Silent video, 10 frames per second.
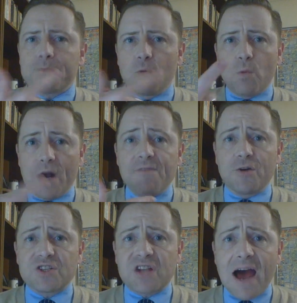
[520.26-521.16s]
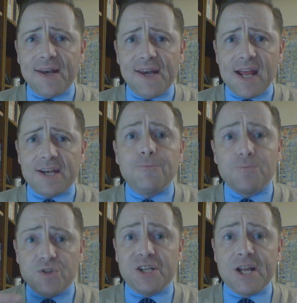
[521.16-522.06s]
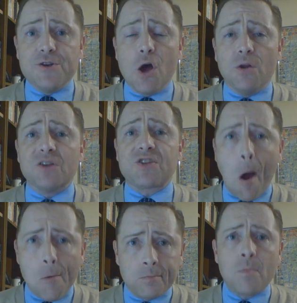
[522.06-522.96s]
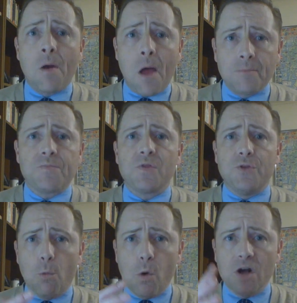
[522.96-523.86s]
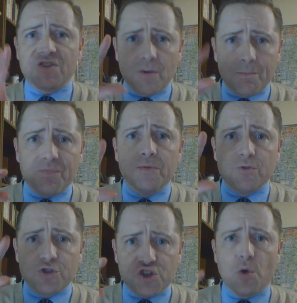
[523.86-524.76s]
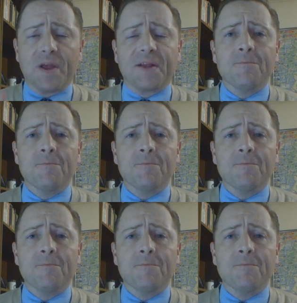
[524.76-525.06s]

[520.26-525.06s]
when I first got it in, you did notice there was some chewing.